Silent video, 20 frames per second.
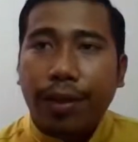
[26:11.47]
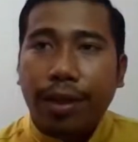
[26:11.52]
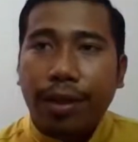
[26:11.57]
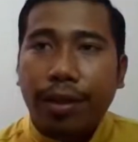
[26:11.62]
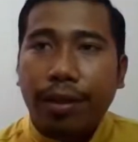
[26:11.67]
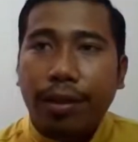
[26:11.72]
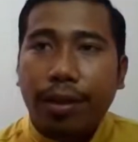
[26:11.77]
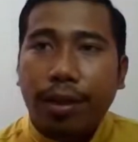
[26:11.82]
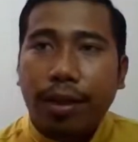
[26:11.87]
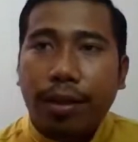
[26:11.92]

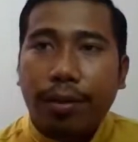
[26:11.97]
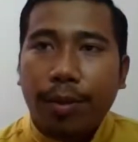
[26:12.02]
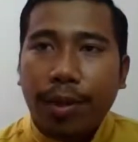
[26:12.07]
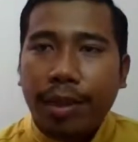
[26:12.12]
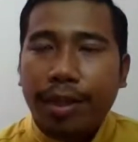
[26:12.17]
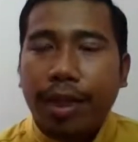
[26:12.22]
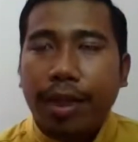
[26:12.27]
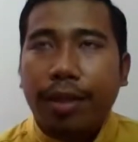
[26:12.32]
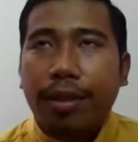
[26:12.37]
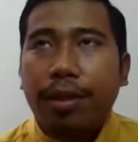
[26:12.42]
funding.
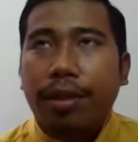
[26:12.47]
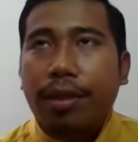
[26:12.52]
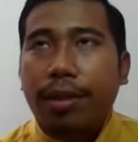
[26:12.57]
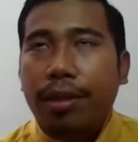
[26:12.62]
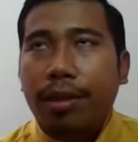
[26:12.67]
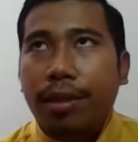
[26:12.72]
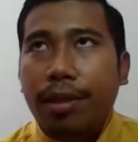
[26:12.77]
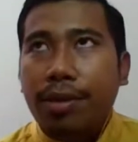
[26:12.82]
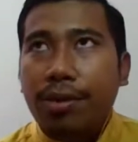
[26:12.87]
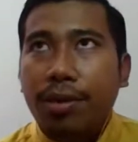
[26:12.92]
Is that
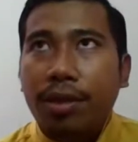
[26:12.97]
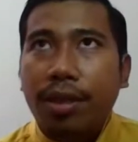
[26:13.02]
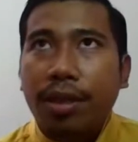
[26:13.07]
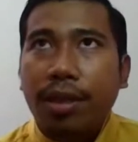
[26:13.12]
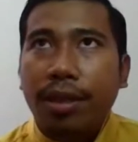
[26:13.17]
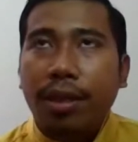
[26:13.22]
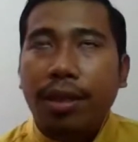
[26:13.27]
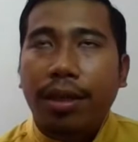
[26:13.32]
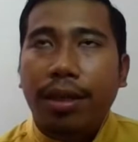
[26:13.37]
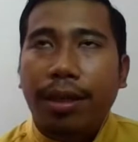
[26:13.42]

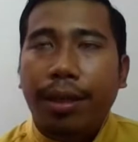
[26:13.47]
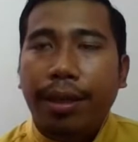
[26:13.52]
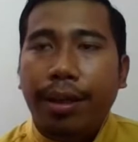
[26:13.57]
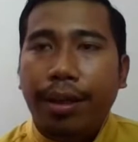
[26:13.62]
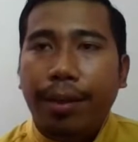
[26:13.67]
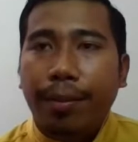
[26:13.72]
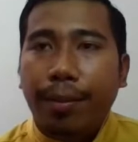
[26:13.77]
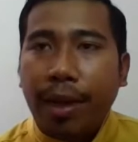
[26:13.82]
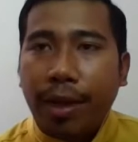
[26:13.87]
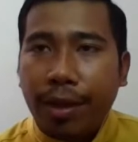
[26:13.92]

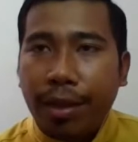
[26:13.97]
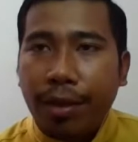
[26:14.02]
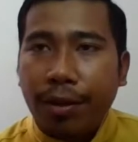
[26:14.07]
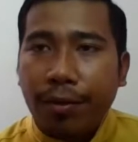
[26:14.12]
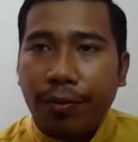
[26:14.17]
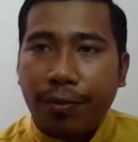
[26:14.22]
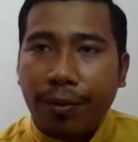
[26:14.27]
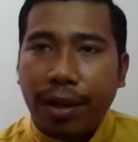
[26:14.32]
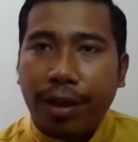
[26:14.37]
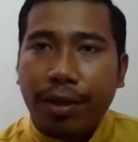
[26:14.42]
only money
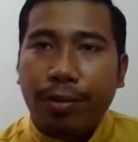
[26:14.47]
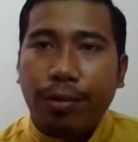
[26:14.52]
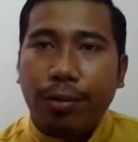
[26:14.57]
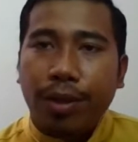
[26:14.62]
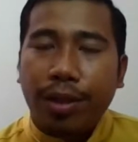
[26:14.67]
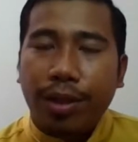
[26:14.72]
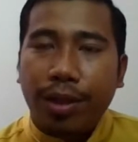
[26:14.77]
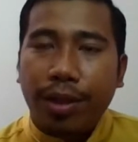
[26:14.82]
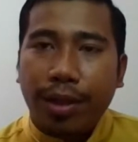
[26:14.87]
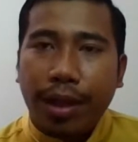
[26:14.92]
or fund?
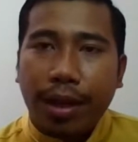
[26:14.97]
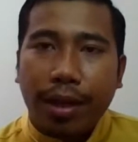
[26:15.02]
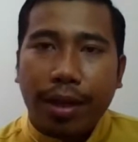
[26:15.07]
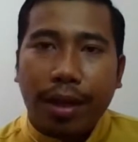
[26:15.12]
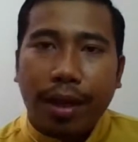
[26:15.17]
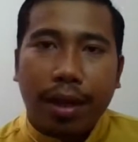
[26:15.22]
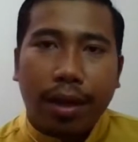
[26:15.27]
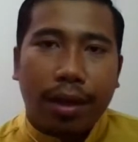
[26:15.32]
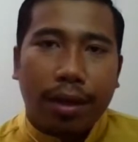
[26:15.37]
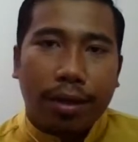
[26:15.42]
We need
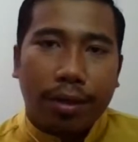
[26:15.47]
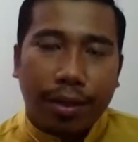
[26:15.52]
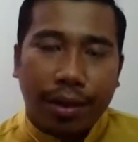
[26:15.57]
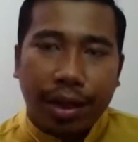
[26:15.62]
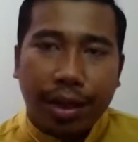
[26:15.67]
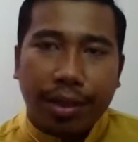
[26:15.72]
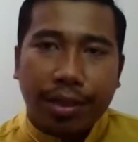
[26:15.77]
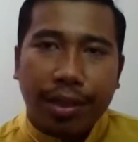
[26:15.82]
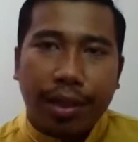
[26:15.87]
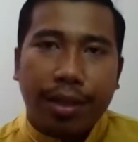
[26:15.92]
their
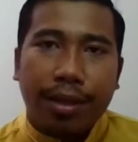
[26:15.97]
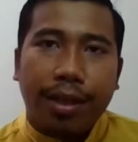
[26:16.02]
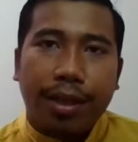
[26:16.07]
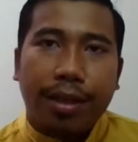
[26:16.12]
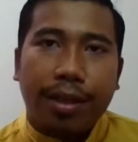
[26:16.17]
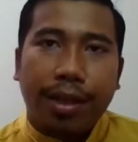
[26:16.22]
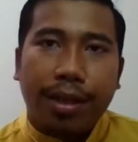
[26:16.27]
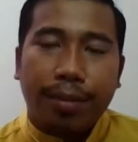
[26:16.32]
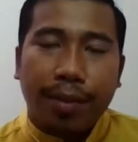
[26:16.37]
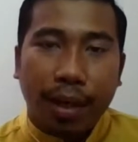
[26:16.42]
connection
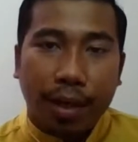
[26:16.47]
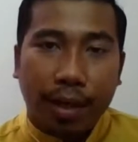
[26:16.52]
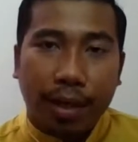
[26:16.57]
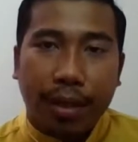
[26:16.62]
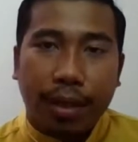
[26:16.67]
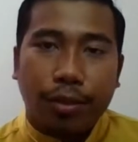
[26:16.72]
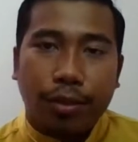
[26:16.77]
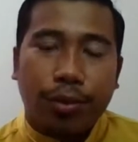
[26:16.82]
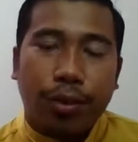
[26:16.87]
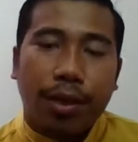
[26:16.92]
and their
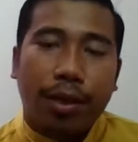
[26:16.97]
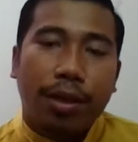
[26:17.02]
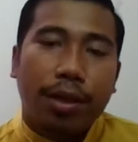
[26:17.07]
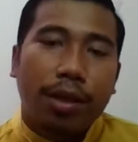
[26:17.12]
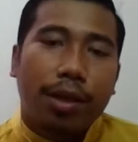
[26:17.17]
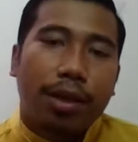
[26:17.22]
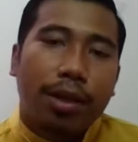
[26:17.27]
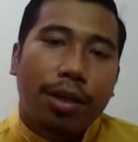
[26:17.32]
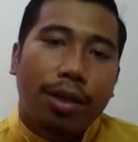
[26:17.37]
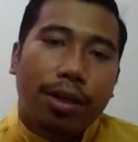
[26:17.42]
market as well.
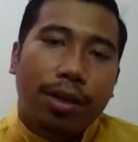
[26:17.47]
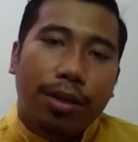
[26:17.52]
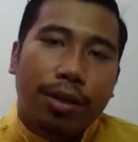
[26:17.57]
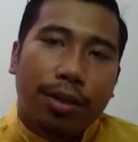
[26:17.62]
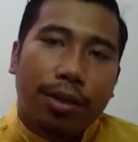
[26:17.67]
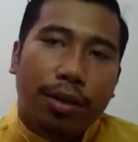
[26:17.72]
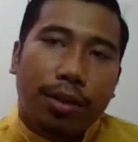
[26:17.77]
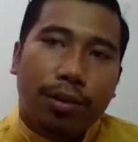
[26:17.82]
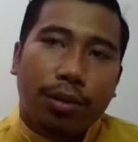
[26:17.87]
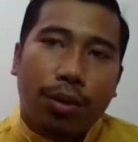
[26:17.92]

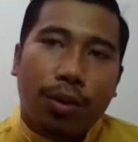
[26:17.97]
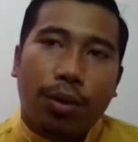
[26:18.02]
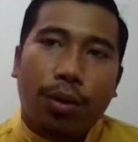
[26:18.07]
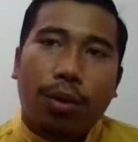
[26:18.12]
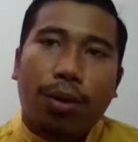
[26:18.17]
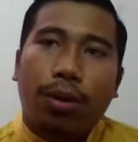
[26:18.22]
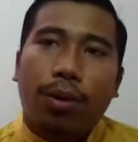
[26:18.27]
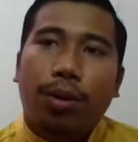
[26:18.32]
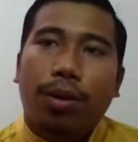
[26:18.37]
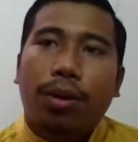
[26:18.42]

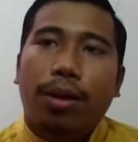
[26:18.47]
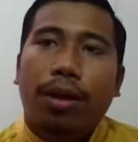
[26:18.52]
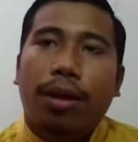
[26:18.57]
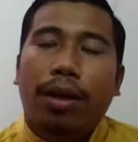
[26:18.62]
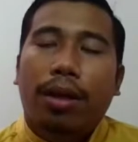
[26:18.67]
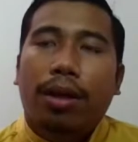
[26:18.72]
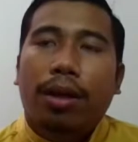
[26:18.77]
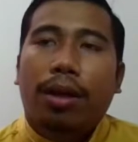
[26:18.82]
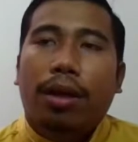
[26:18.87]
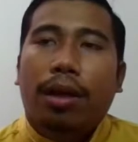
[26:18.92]
So
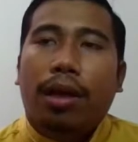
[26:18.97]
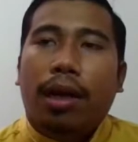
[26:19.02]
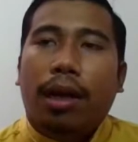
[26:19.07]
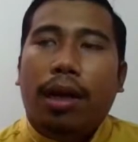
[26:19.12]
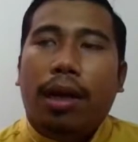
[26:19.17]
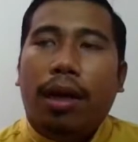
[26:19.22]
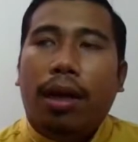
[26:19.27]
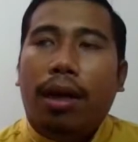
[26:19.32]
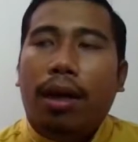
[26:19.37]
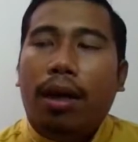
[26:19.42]

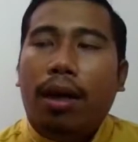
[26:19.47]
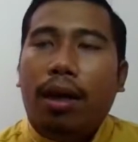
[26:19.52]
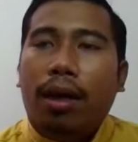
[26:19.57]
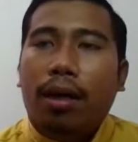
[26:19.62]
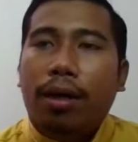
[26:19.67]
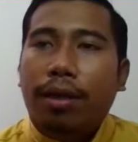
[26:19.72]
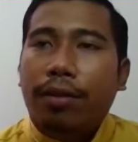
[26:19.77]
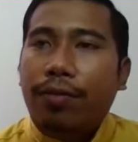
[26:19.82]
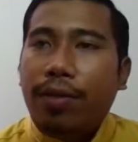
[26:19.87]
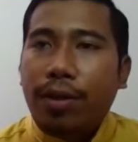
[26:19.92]

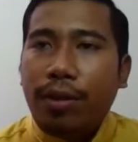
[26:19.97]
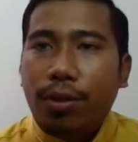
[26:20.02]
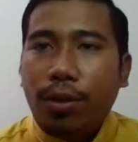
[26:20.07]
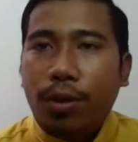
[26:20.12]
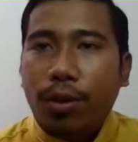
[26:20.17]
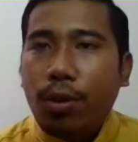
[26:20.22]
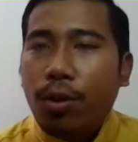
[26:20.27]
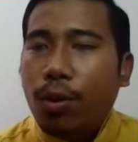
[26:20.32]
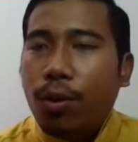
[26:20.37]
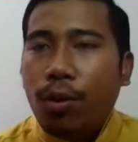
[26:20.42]
even
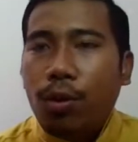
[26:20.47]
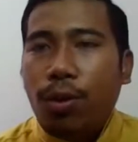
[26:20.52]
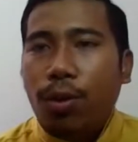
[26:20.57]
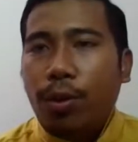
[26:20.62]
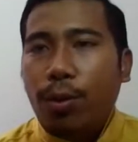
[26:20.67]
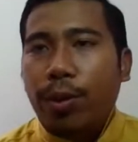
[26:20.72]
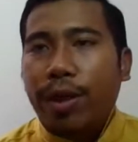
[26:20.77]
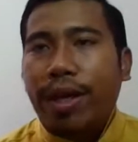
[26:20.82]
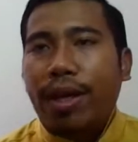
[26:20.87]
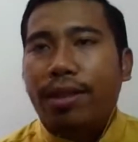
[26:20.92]
though
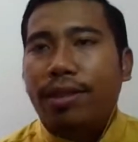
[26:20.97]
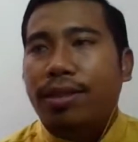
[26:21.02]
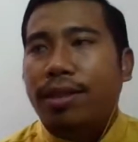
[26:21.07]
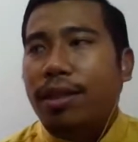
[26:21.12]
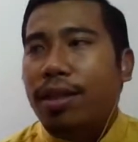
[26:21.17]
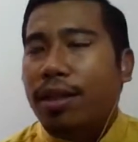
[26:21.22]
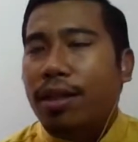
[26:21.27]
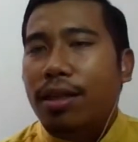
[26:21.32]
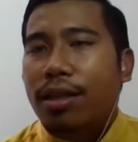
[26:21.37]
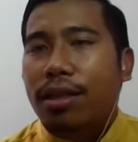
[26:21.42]
we are
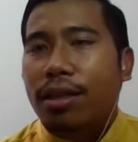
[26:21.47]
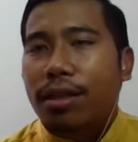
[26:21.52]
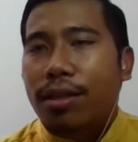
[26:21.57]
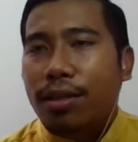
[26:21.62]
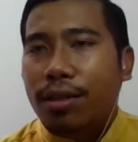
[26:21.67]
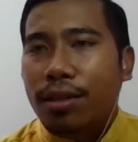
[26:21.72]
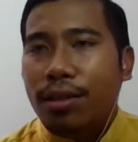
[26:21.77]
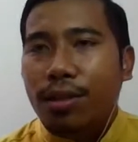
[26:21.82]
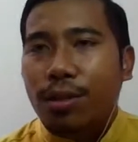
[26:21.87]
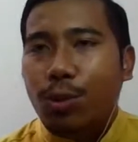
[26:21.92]
still
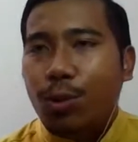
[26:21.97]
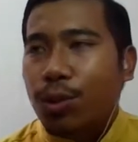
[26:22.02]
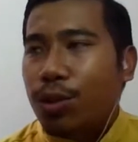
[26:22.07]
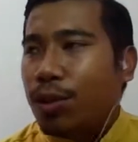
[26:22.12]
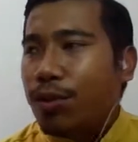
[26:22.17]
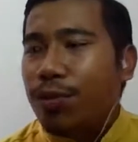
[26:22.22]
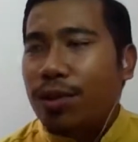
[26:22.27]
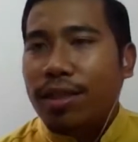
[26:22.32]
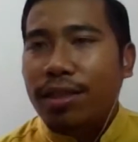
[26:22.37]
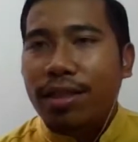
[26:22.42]

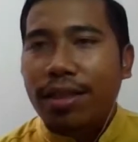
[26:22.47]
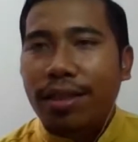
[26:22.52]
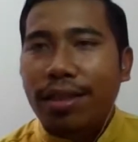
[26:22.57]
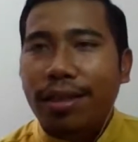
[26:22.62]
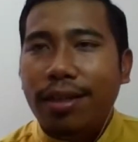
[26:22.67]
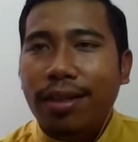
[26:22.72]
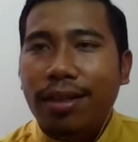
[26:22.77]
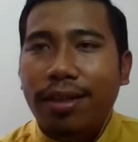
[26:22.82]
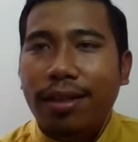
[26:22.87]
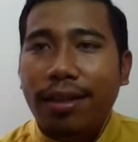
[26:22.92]
not even
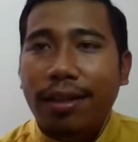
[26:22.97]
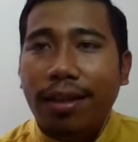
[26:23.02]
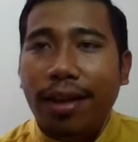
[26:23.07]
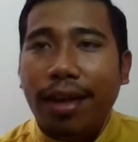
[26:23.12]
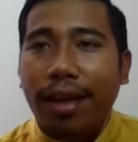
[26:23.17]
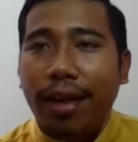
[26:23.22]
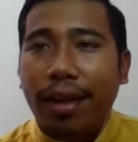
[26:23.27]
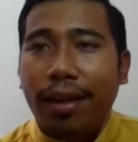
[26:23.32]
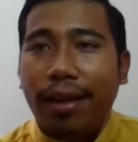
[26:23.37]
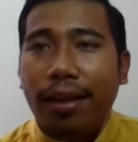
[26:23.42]
Series
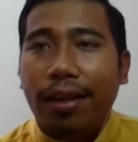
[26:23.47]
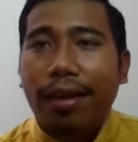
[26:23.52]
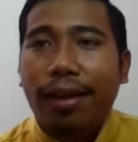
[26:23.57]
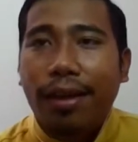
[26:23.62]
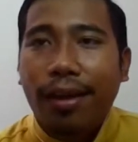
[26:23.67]
A